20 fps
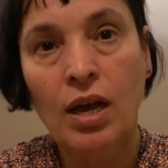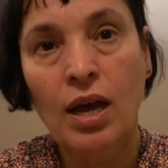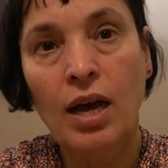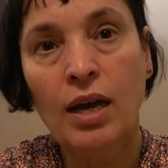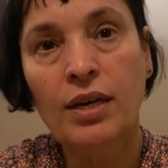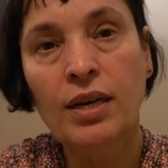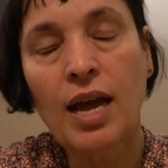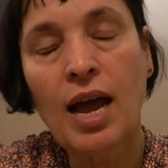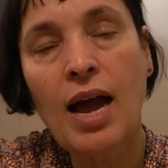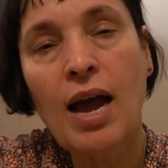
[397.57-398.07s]

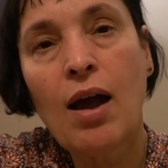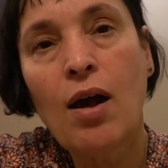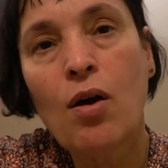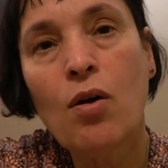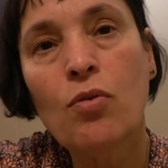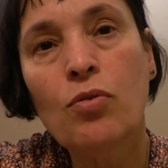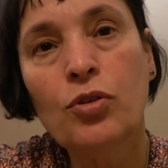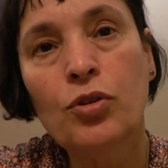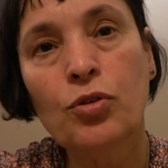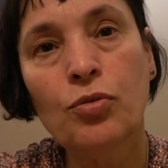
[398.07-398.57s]
and
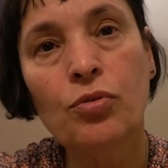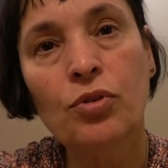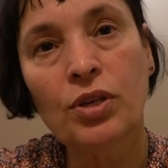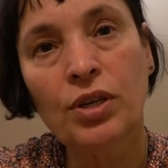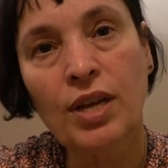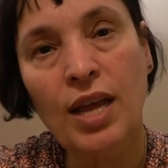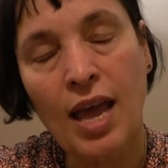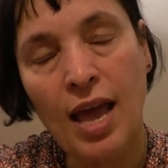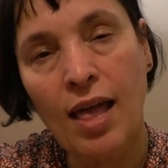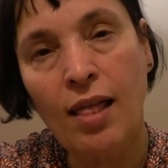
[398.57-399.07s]
how you can
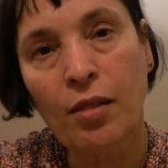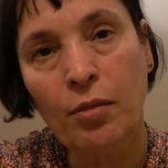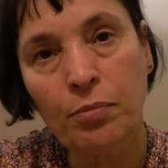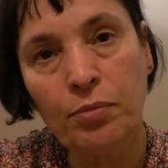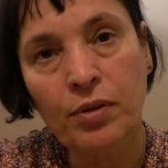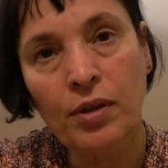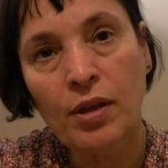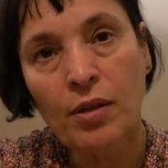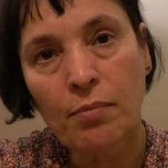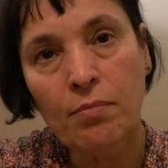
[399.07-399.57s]
help
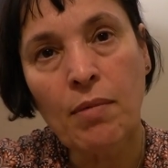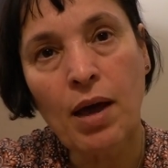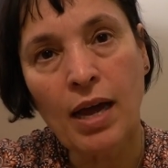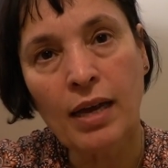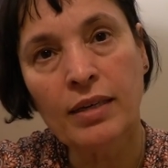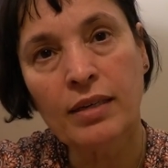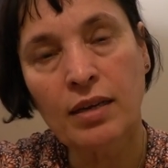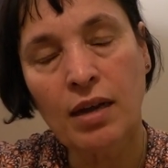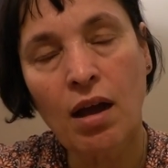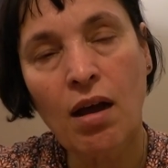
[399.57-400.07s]

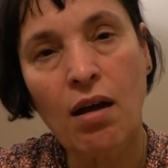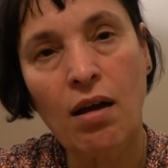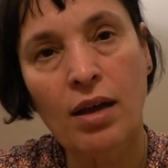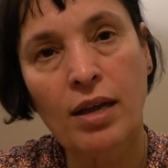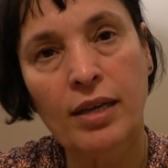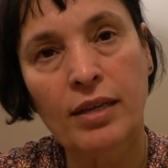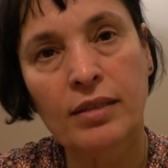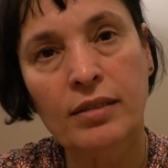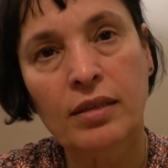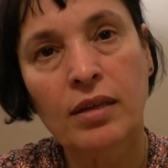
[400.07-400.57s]

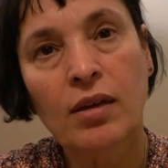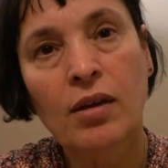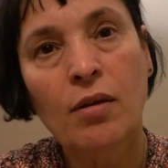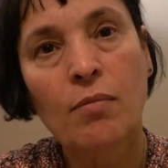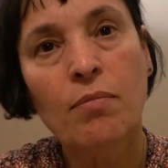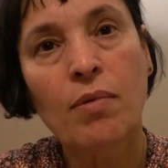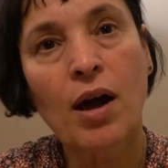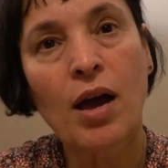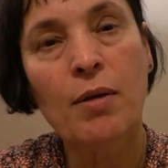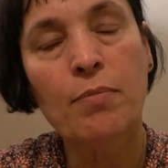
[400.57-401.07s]
mankind
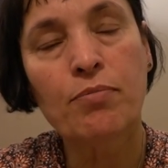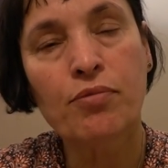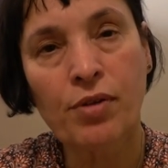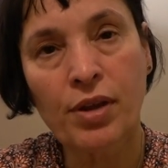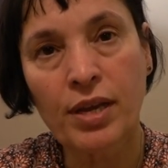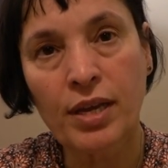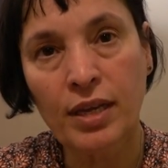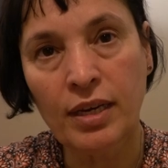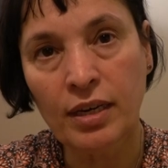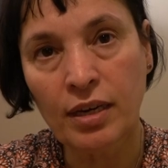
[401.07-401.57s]
by
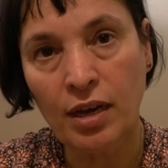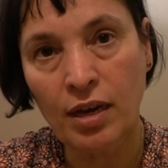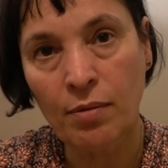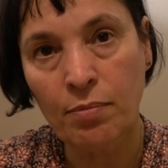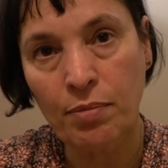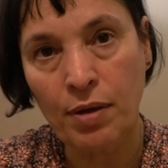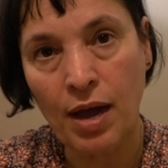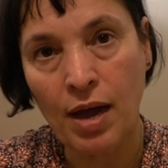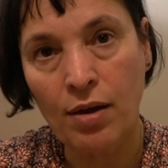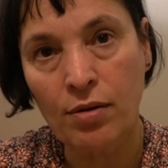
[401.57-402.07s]
bringing
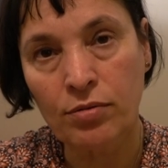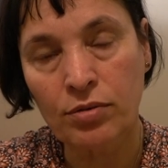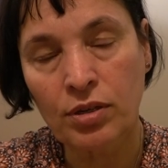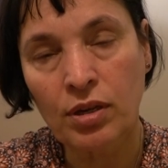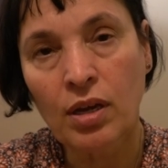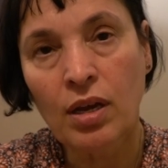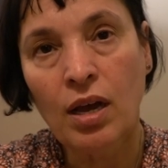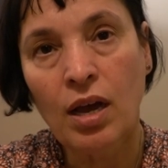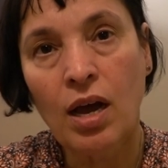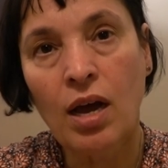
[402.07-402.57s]
about
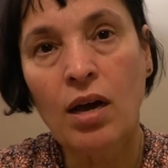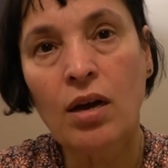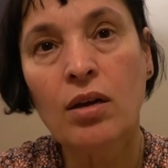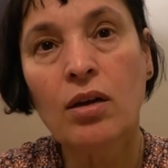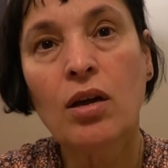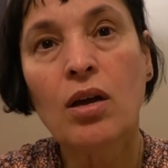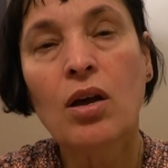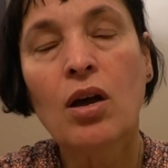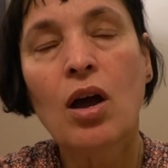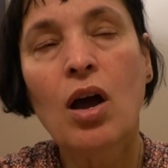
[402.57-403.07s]

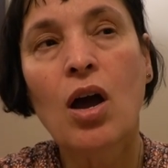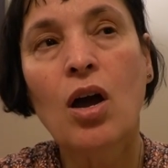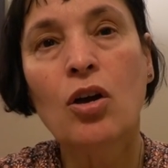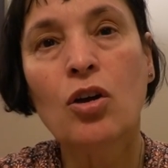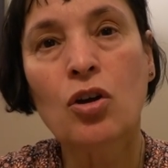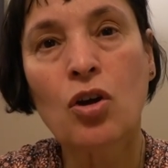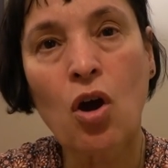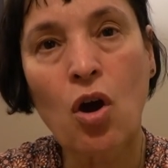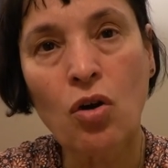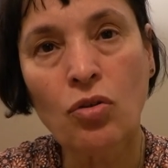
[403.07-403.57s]
a
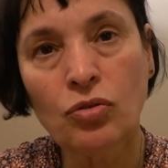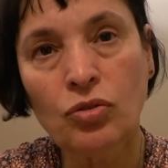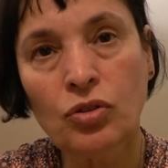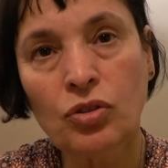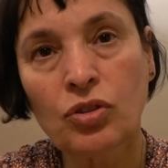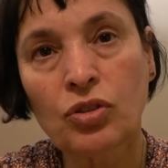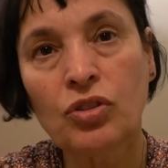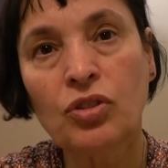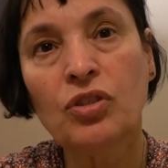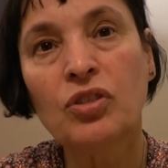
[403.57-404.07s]

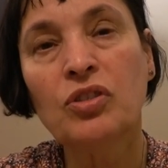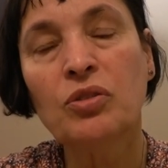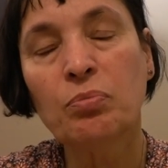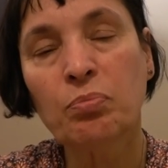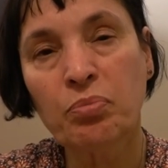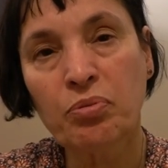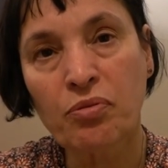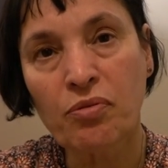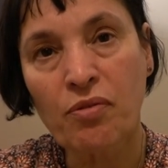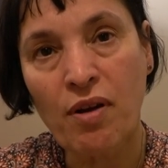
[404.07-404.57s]
constant
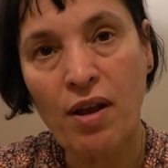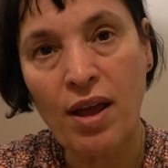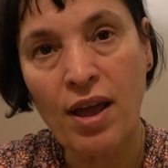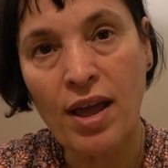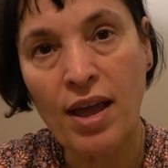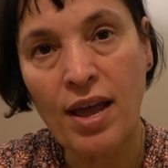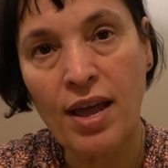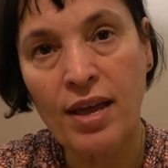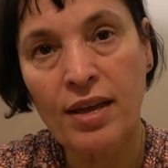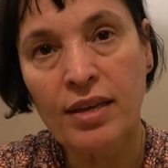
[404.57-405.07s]

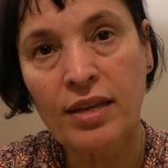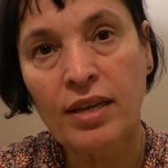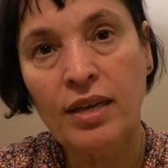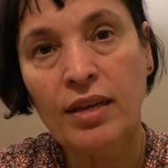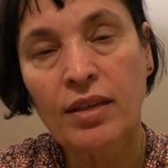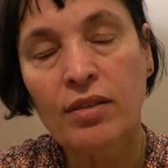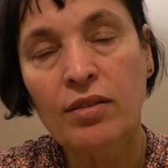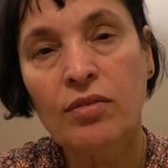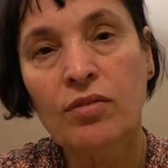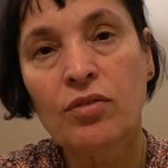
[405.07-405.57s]
prayer
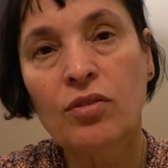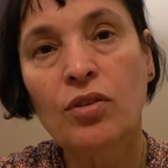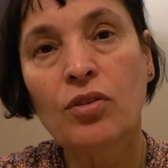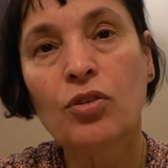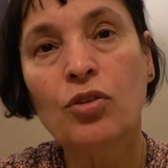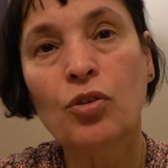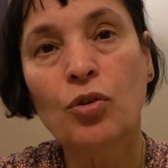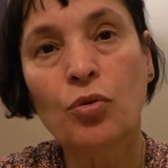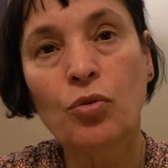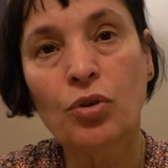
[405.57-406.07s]

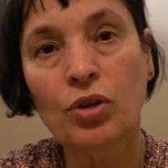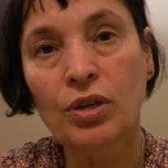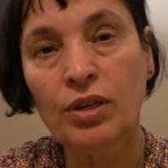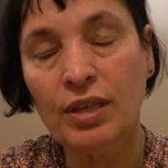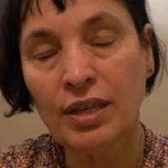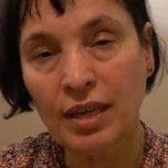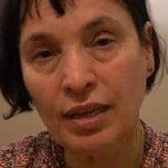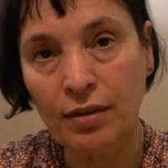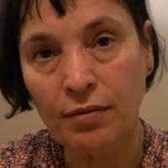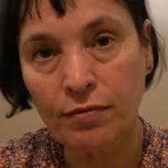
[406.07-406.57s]
that you can
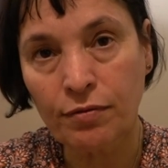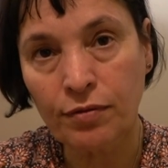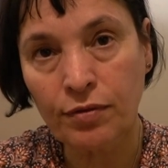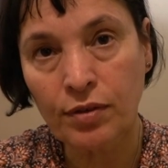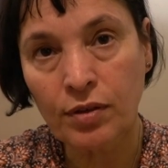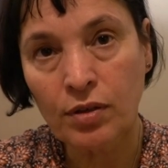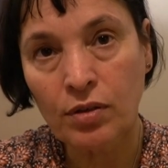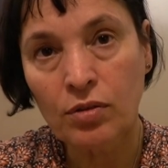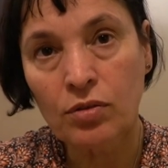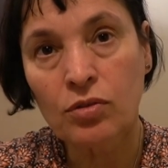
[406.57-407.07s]
give
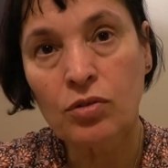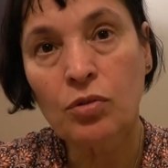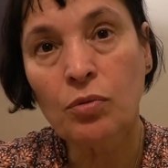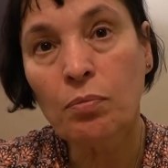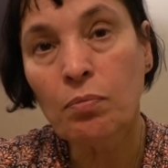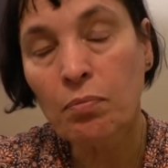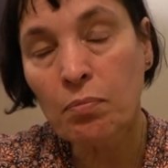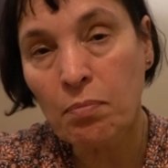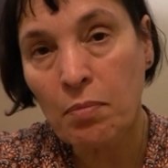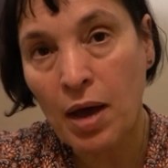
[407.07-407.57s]

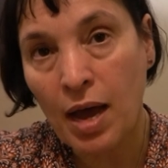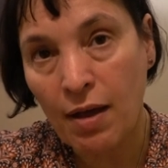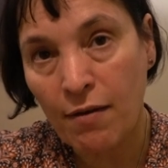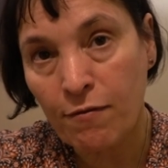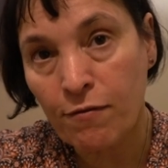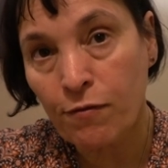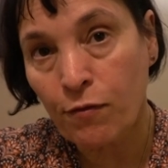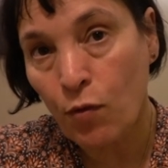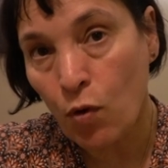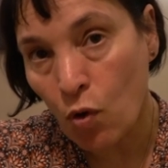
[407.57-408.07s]
to
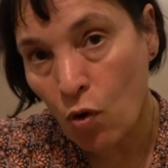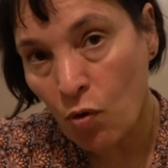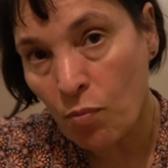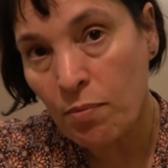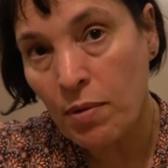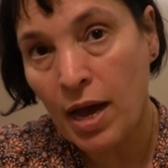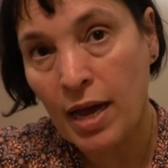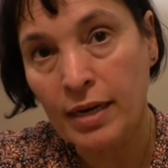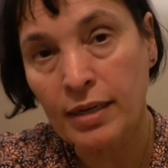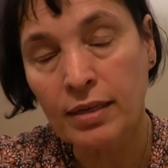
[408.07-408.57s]
for
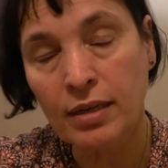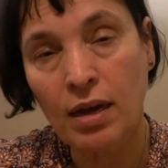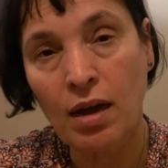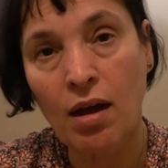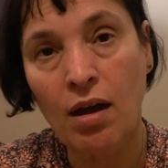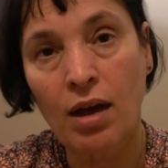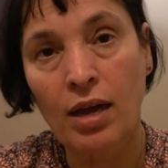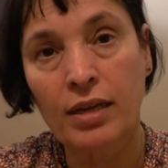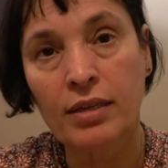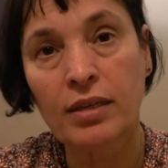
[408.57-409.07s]

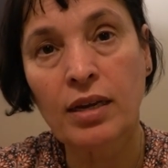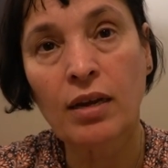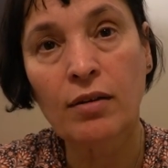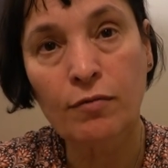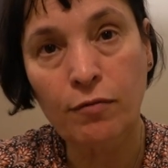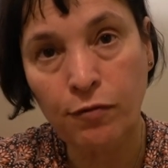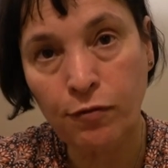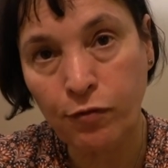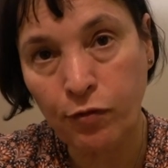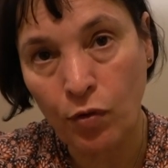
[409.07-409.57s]
mankind
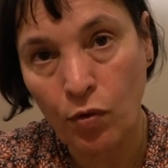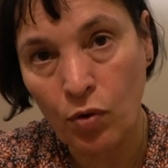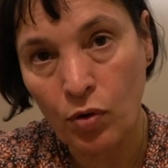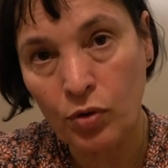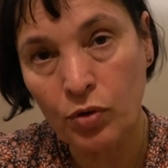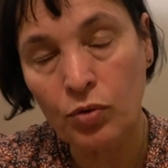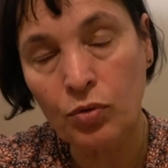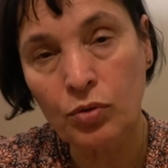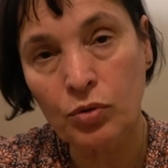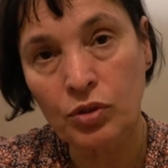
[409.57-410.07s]
and for
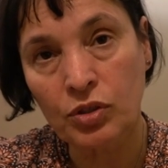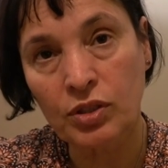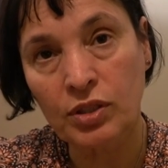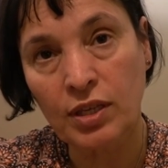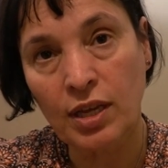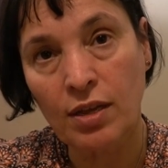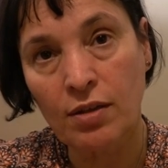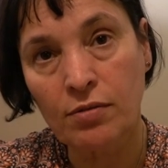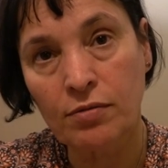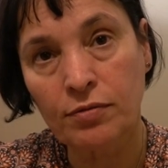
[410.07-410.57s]

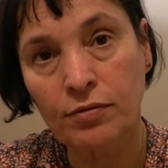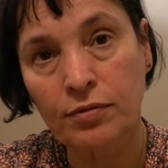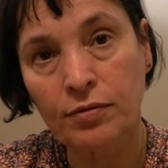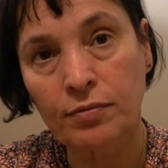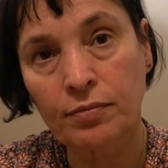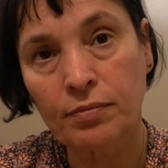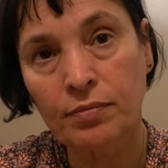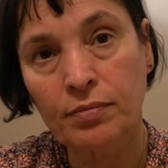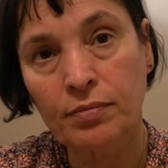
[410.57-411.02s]
yourself.